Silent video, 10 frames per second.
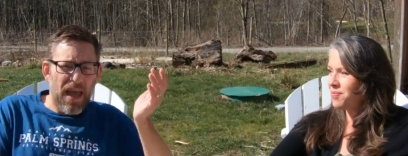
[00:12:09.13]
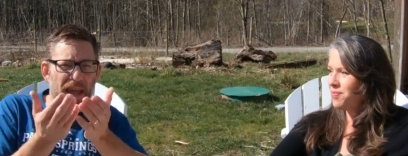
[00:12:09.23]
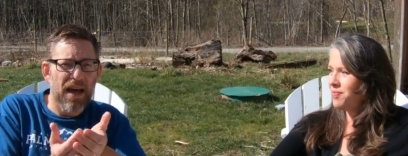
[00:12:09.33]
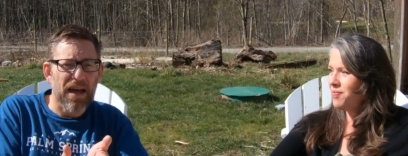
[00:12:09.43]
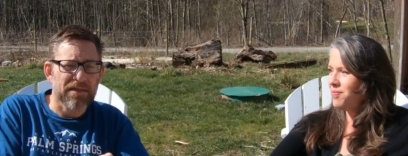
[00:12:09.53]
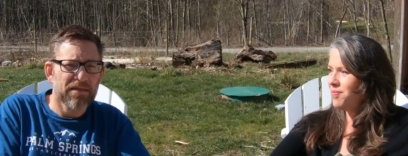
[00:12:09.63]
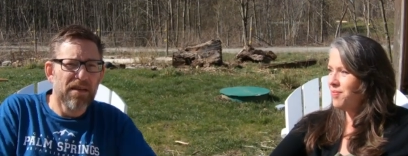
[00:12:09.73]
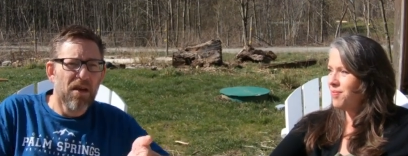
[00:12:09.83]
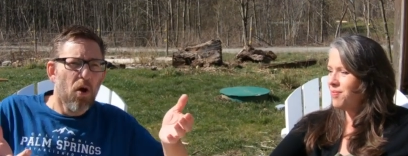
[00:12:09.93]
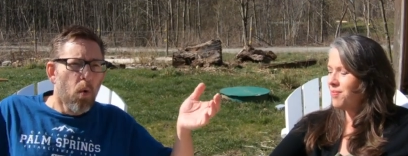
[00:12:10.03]
Speaker 1: hey guys,
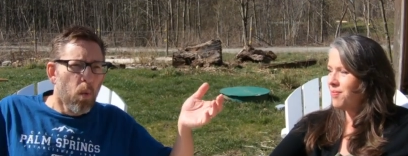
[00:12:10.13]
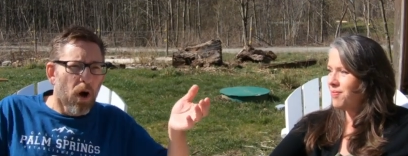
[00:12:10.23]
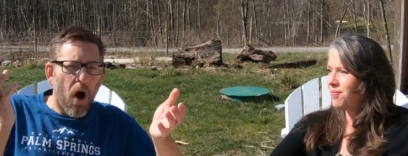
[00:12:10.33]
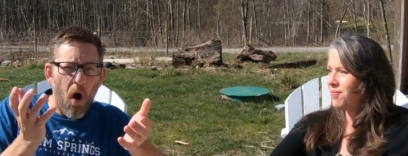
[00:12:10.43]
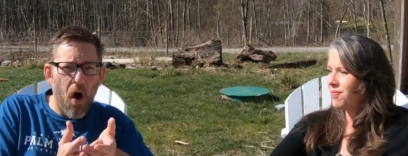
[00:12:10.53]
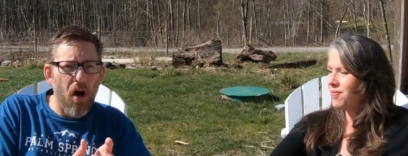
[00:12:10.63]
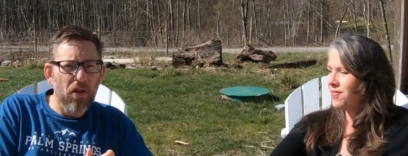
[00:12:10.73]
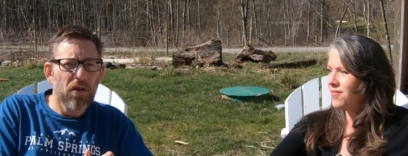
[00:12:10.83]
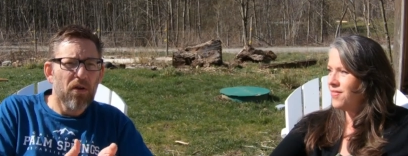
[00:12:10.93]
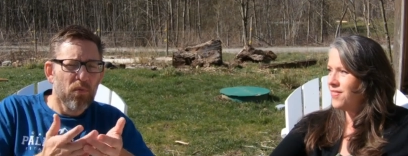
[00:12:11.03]
we're
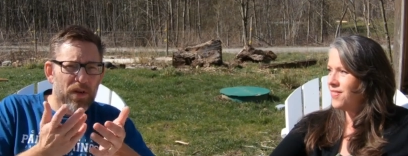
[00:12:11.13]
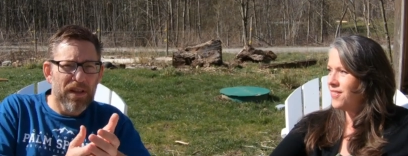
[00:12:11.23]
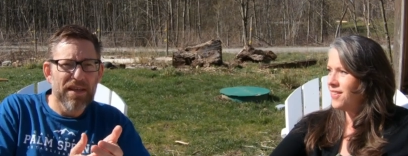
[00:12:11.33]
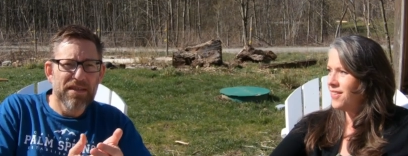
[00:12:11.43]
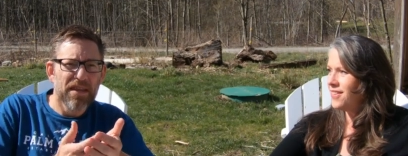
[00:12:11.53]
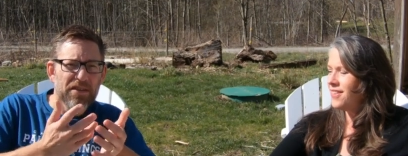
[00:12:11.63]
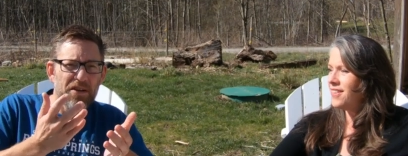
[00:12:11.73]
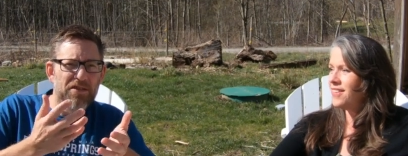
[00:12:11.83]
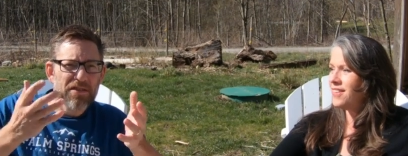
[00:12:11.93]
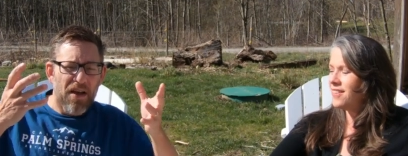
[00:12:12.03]
all realizing that
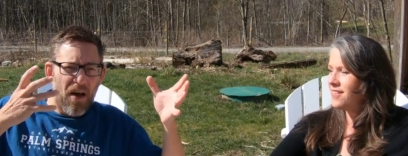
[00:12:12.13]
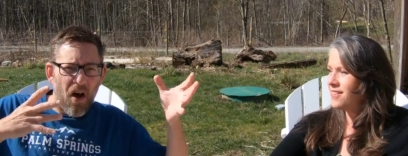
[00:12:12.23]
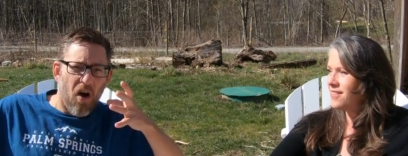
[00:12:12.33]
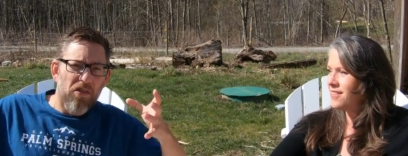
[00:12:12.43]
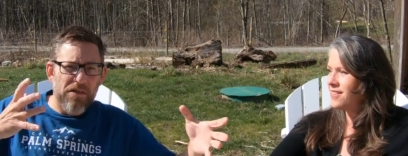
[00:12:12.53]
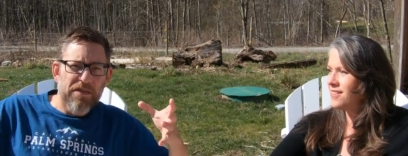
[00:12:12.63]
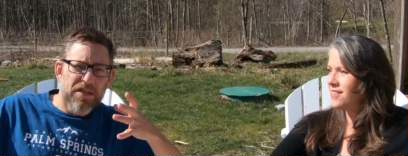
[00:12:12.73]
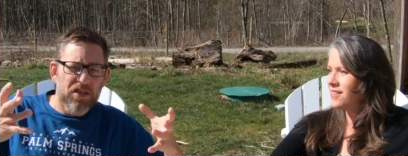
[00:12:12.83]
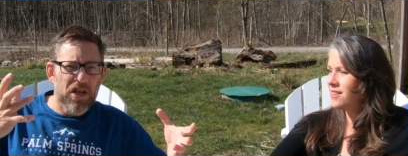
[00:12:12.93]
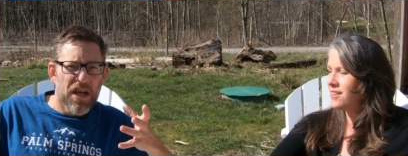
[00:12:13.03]
there's all of this
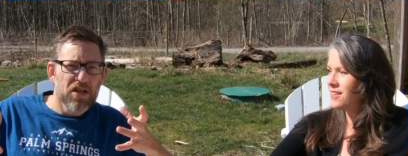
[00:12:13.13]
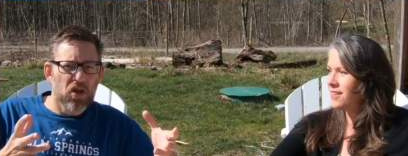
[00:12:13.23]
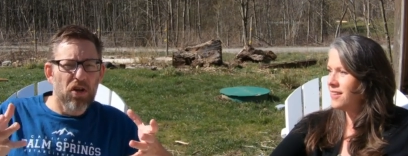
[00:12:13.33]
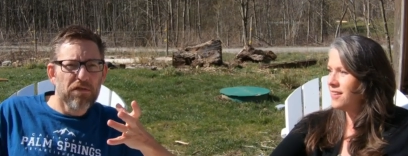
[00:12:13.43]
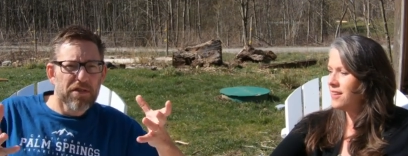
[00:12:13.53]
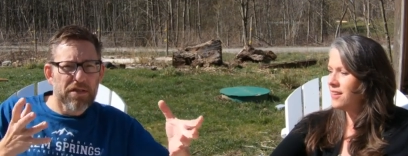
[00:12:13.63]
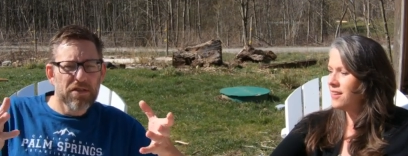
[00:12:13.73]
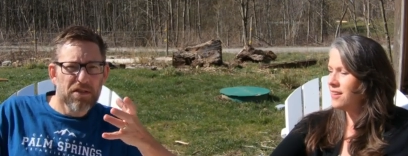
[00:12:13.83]
change and all of this